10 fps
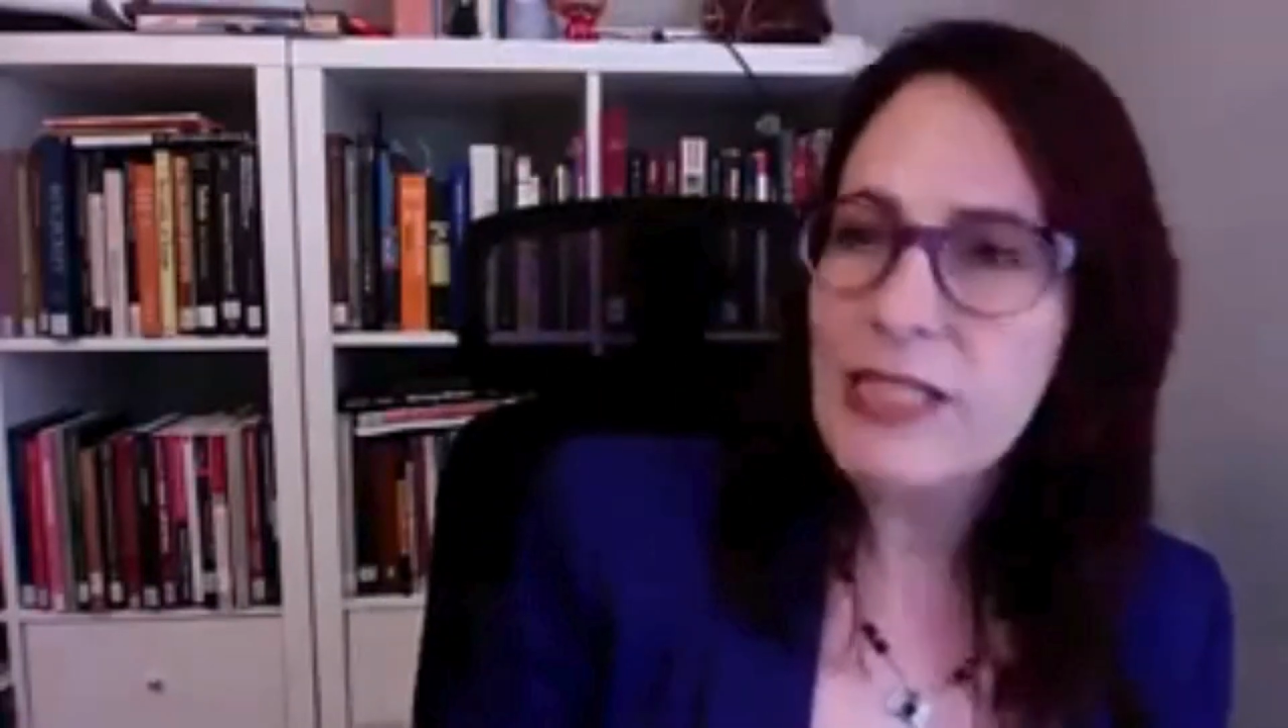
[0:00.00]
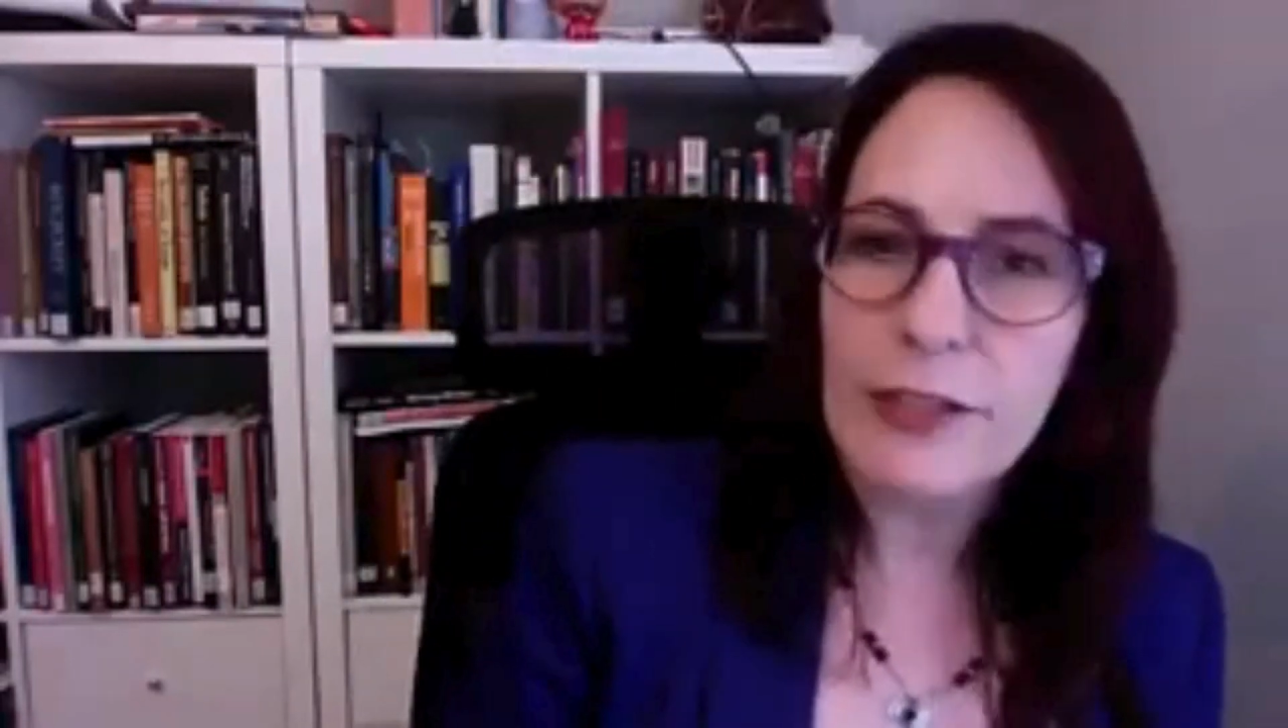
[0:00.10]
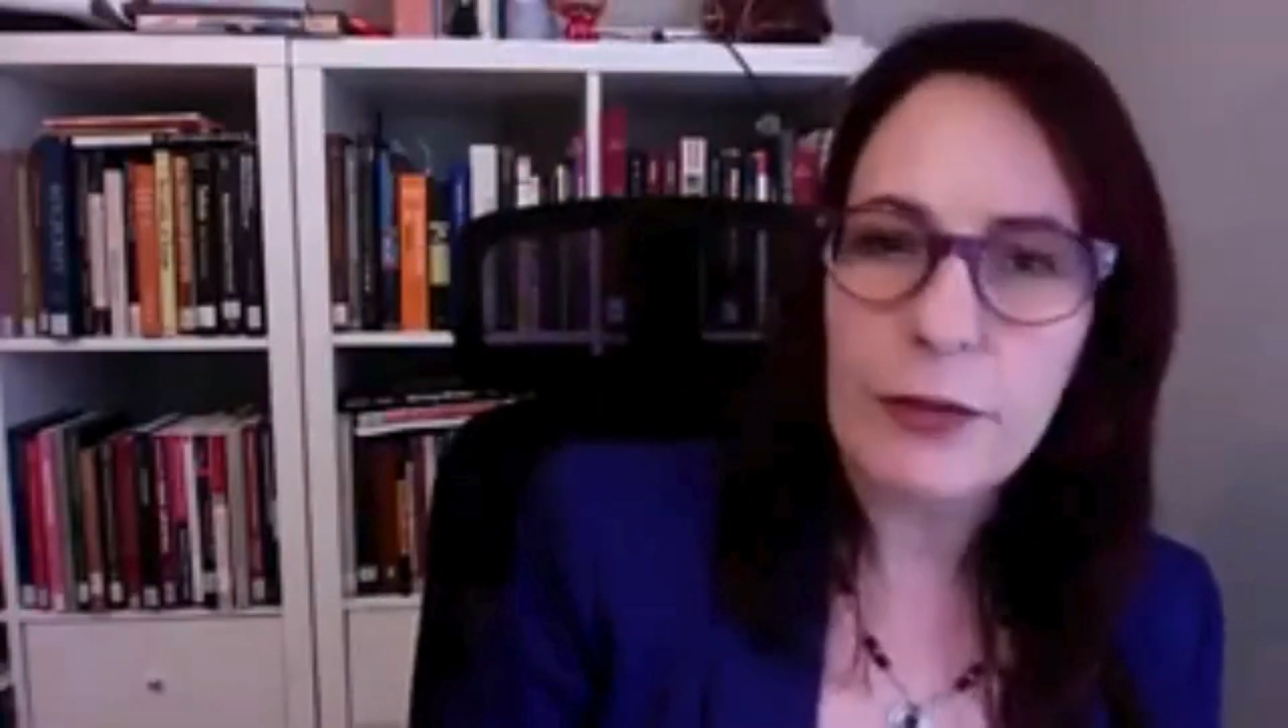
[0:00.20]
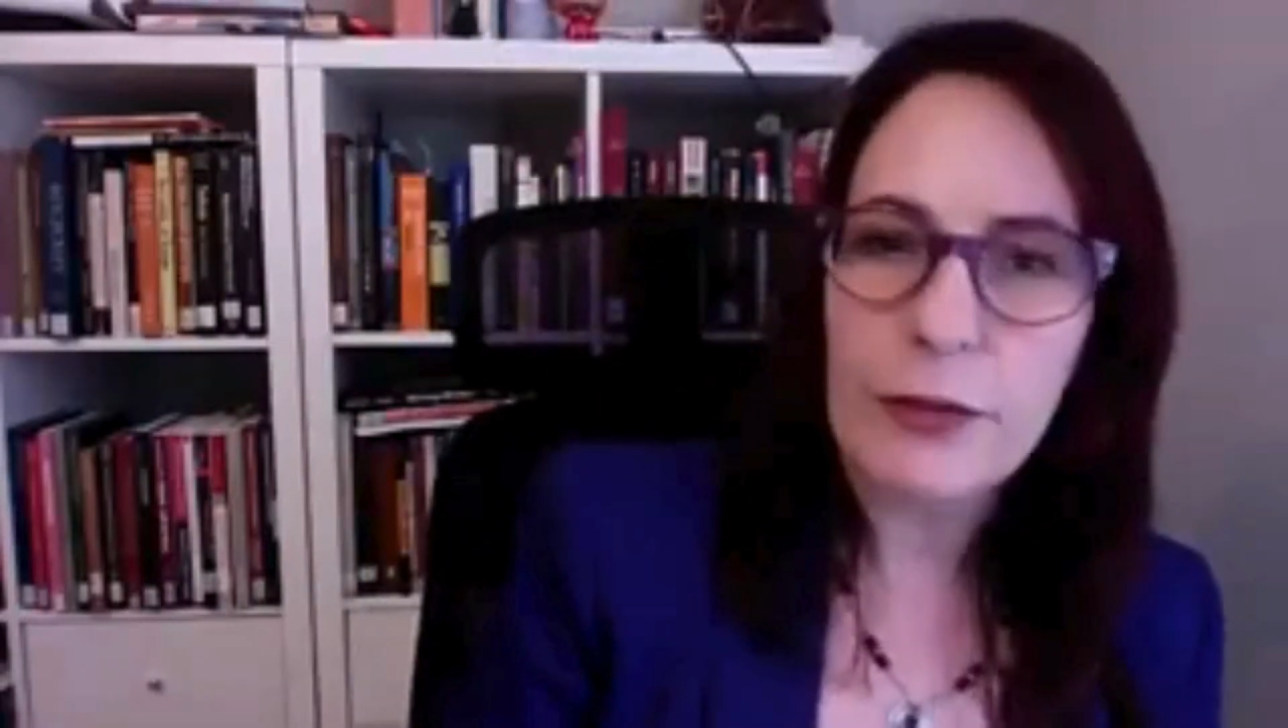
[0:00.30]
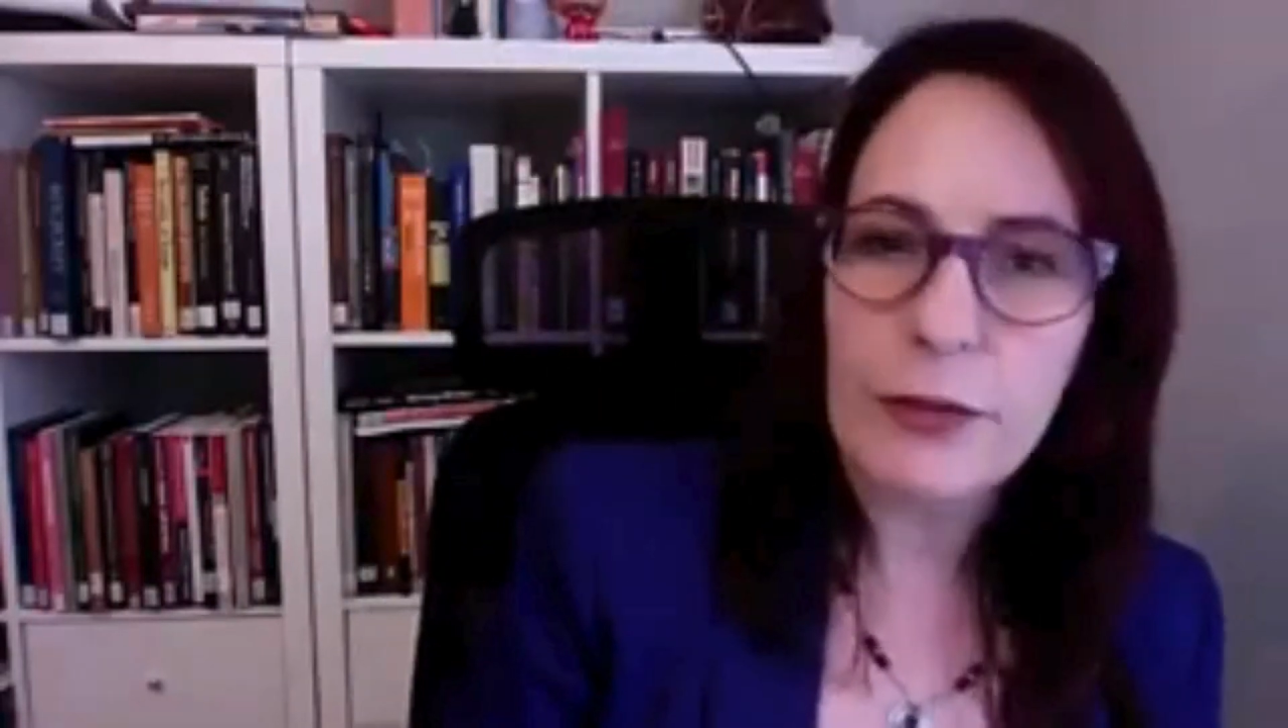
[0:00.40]

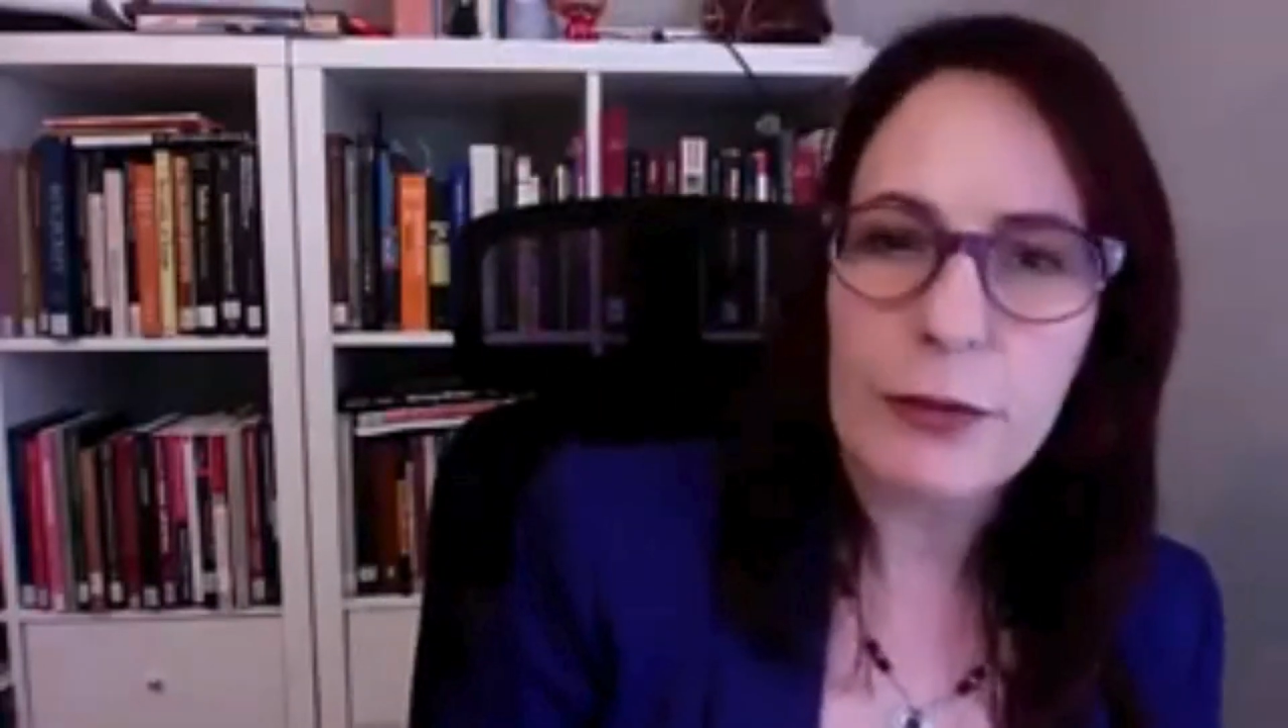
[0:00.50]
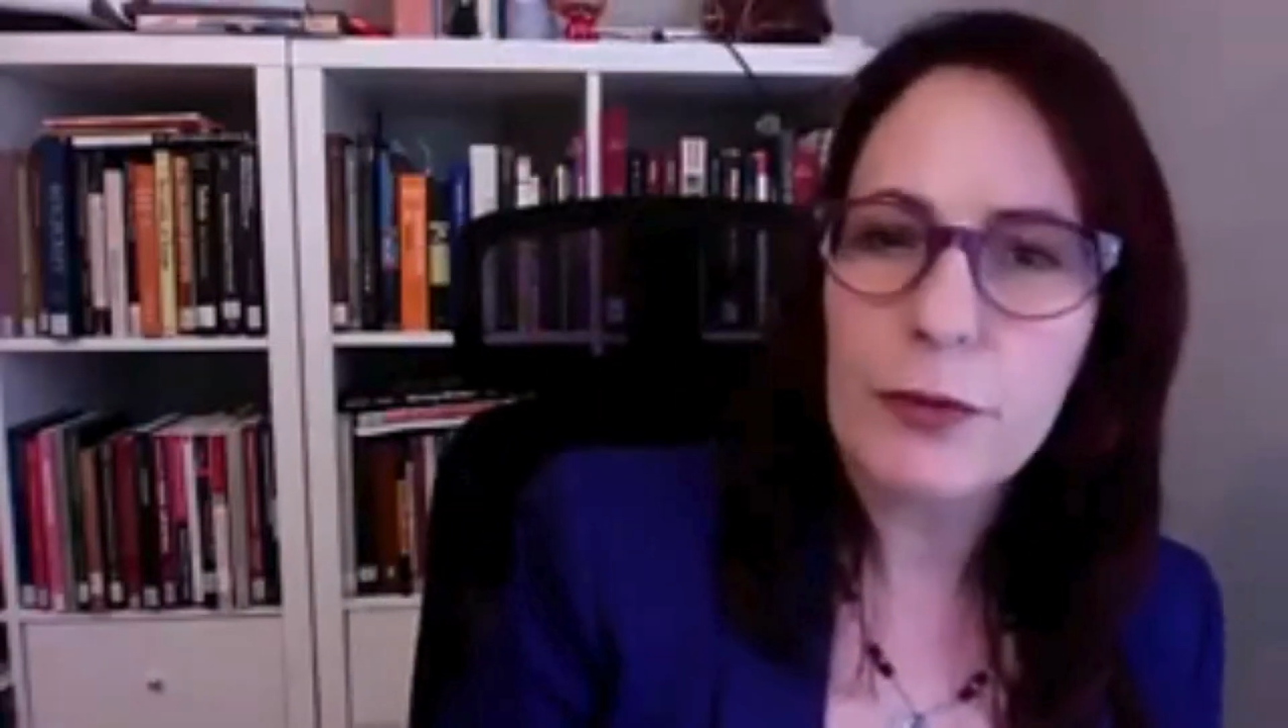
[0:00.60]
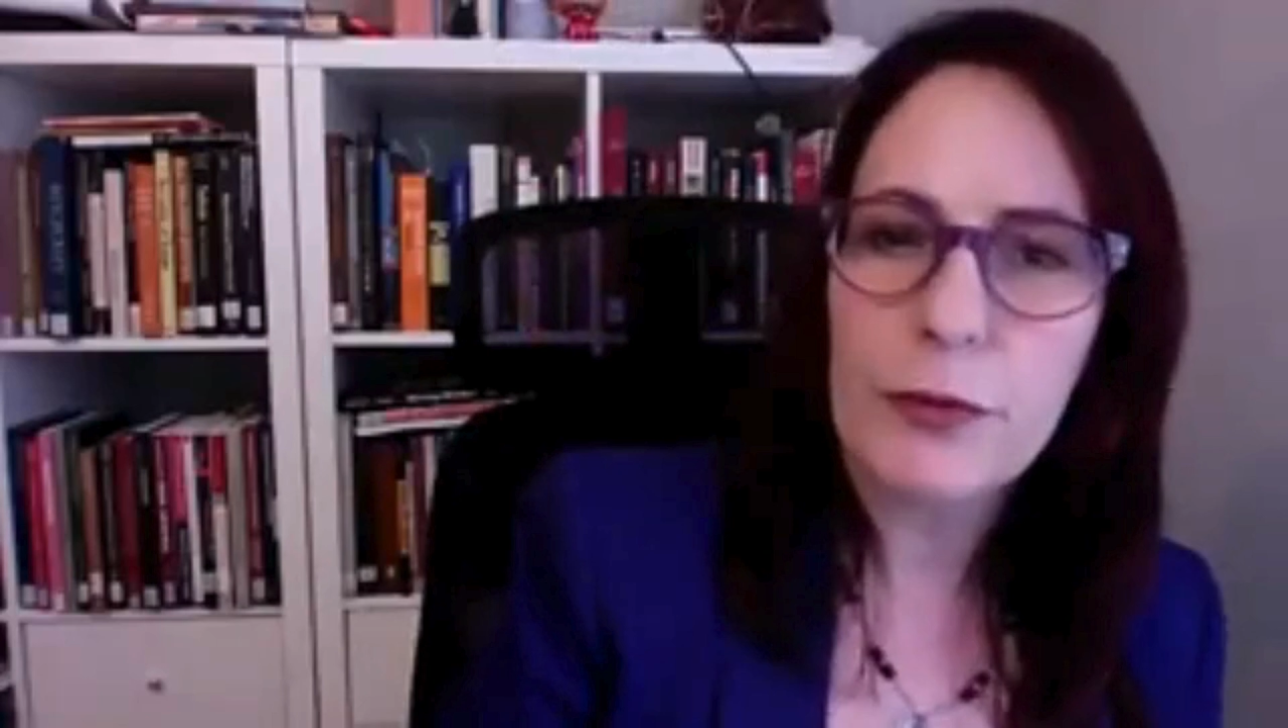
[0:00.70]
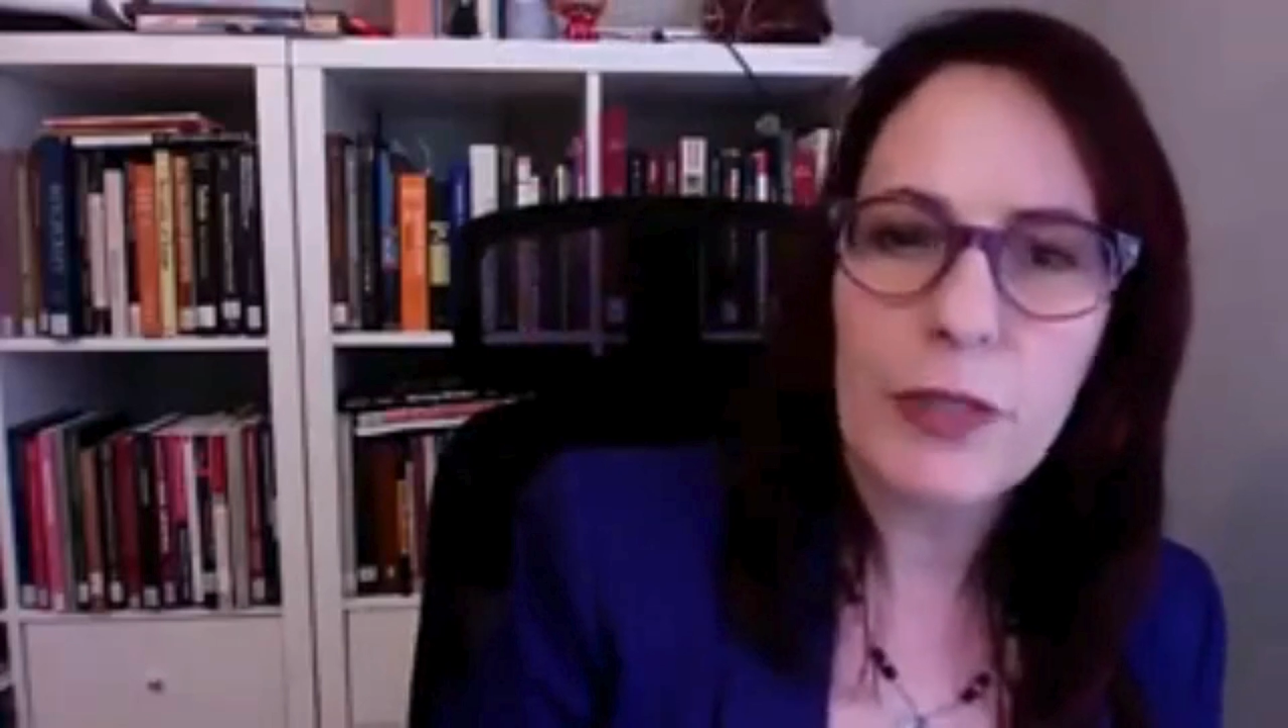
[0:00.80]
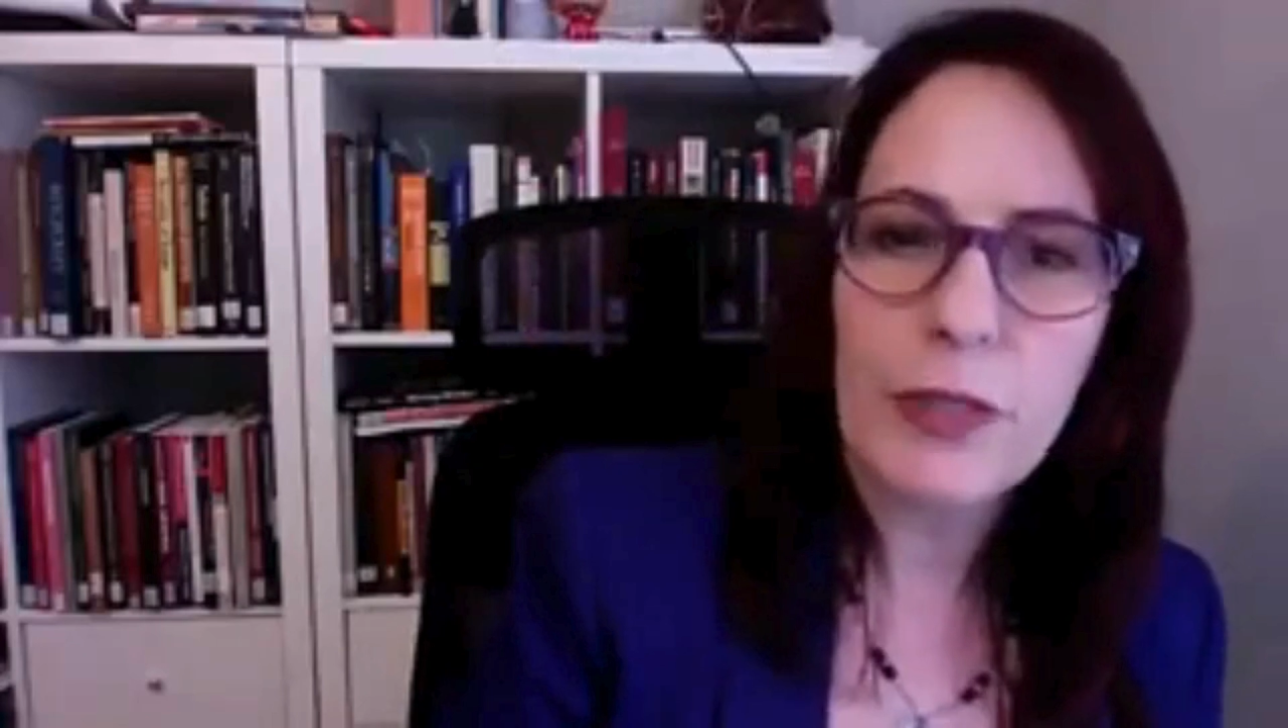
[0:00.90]

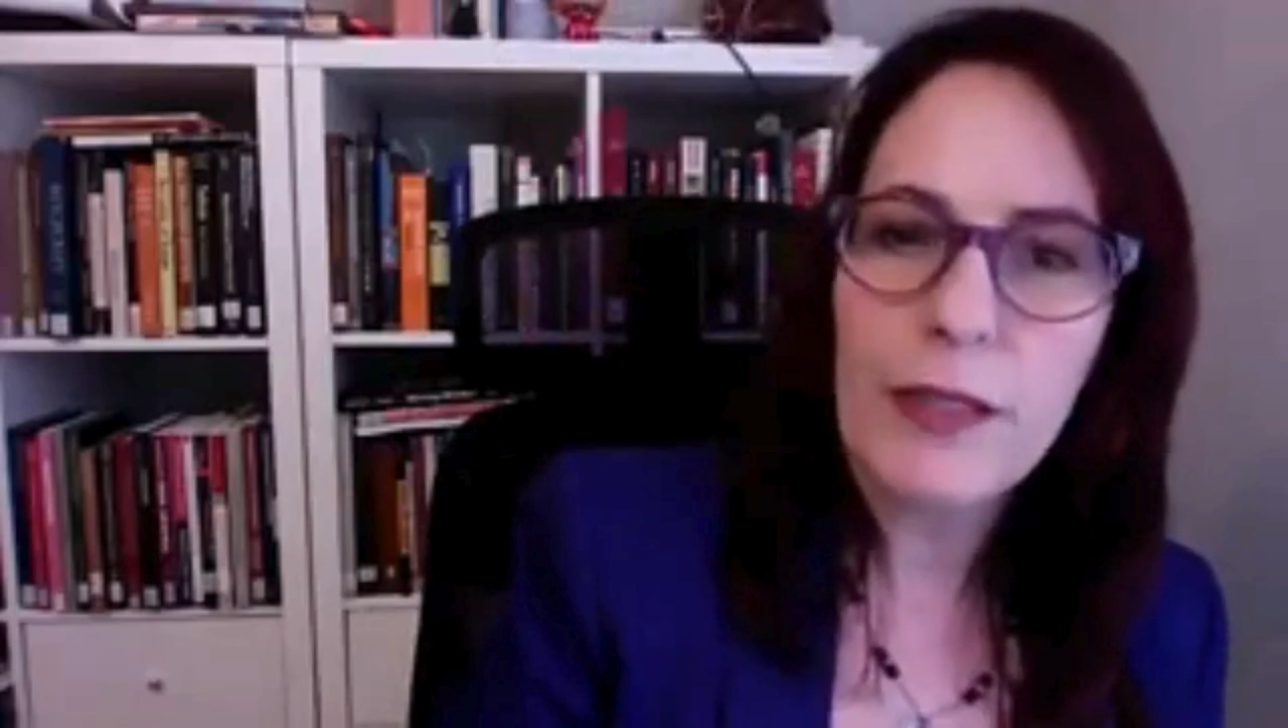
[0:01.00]
two